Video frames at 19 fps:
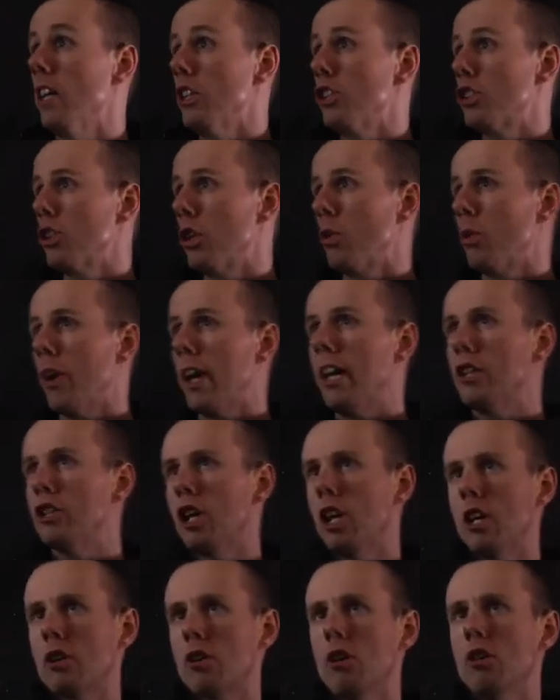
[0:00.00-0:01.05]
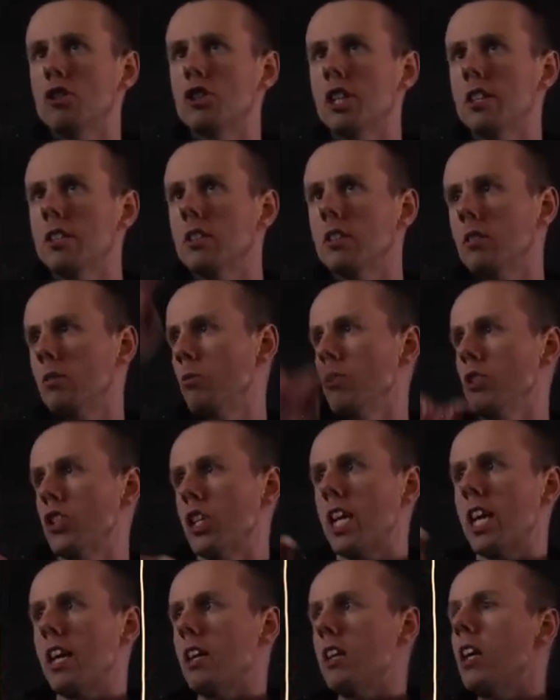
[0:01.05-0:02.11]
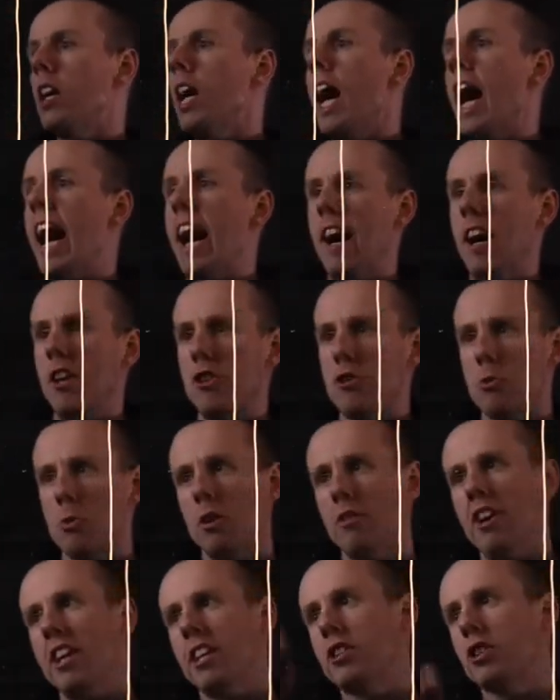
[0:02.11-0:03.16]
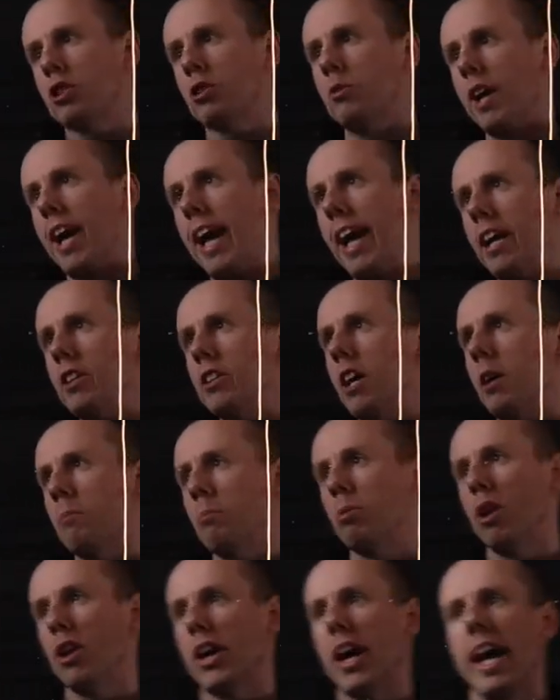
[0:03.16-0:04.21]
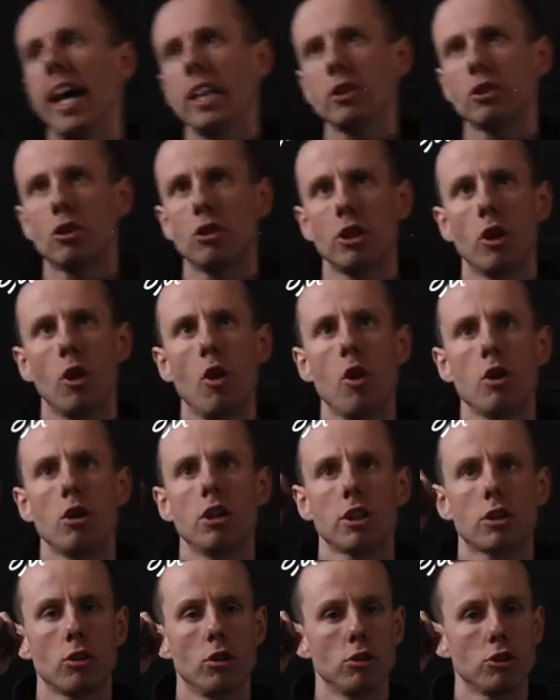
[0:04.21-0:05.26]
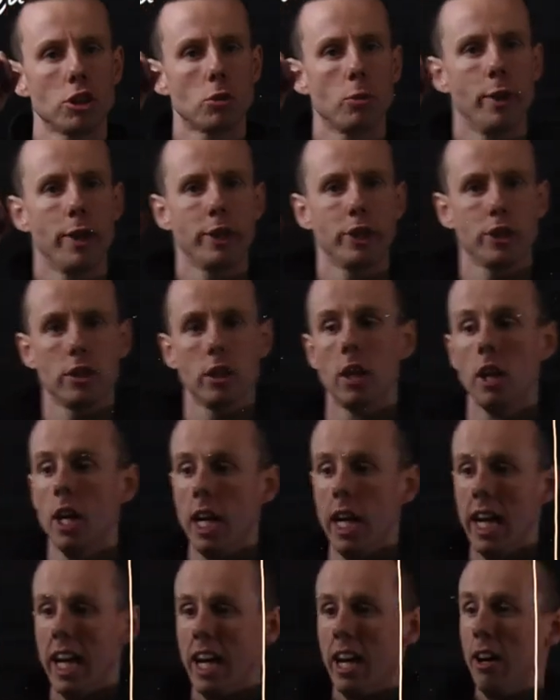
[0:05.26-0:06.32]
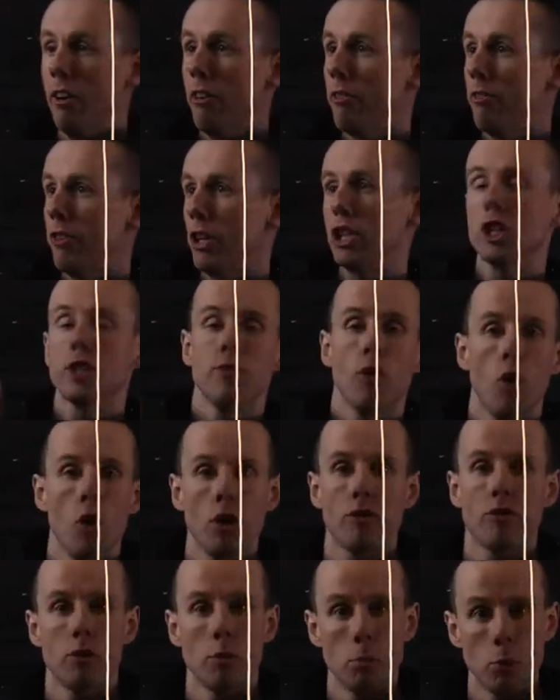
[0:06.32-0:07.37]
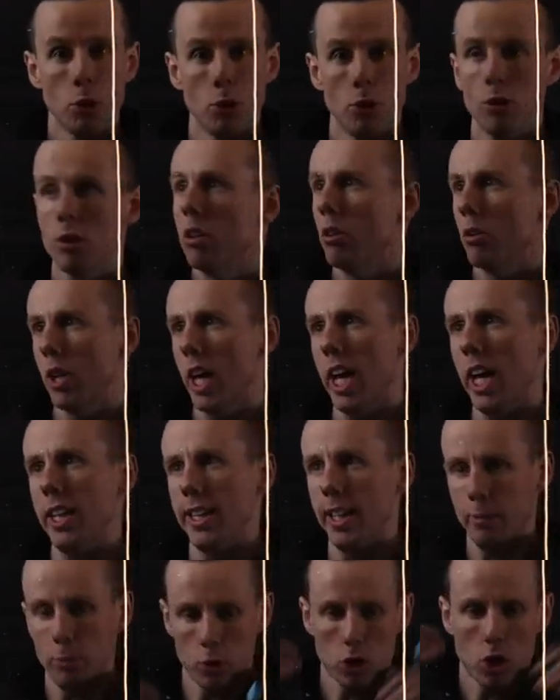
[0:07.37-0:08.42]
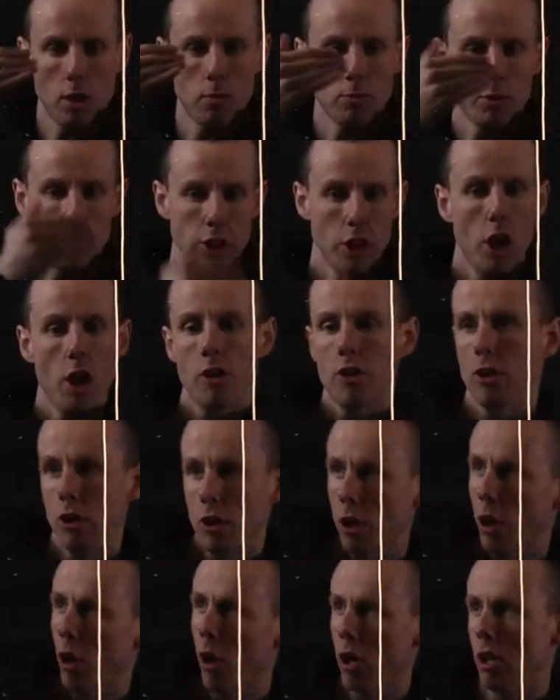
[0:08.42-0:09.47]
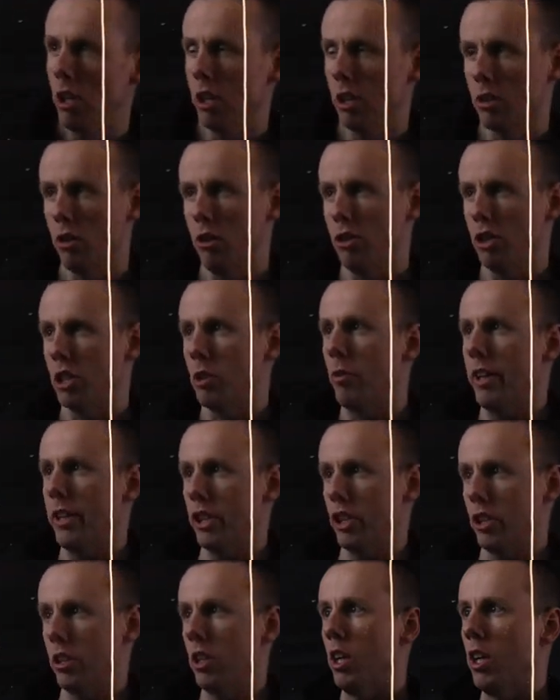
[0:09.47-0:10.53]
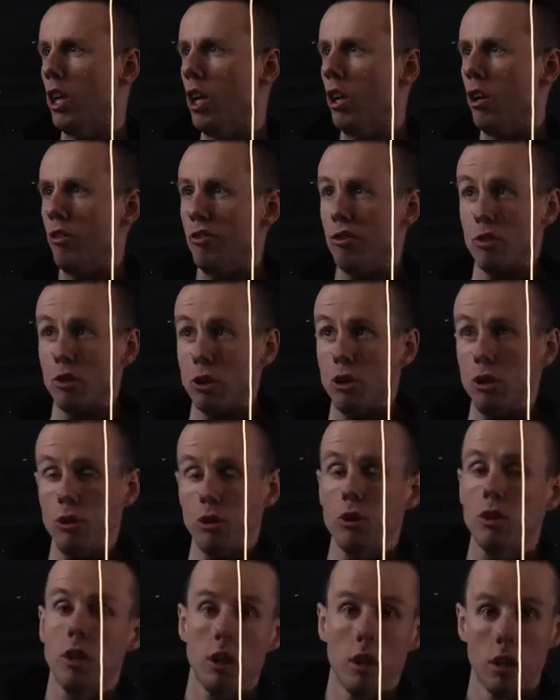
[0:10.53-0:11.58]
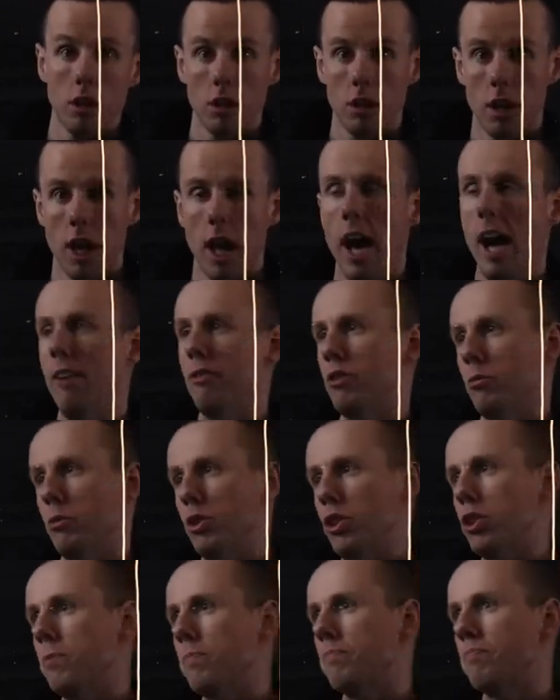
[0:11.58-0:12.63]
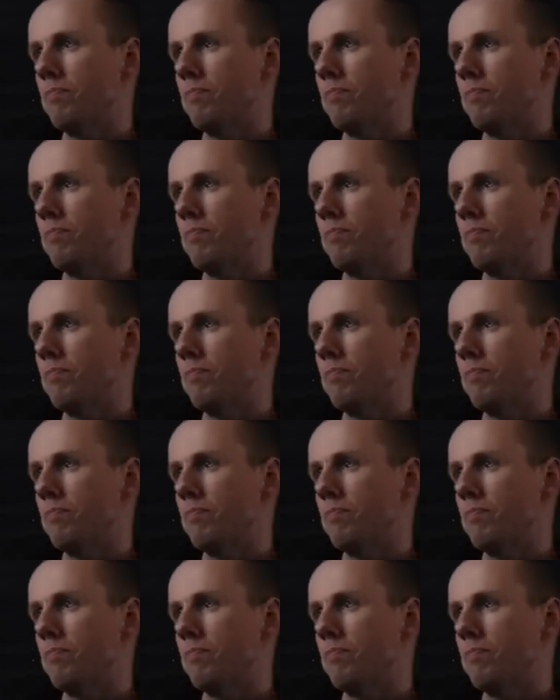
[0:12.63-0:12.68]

so here's our Lagrangian once again, and we're ready to go ahead and plug it into the Euler-Lagrange equation, first of all for mu, okay, and then we'll come to the other Euler-Lagrange equation for nu afterwards.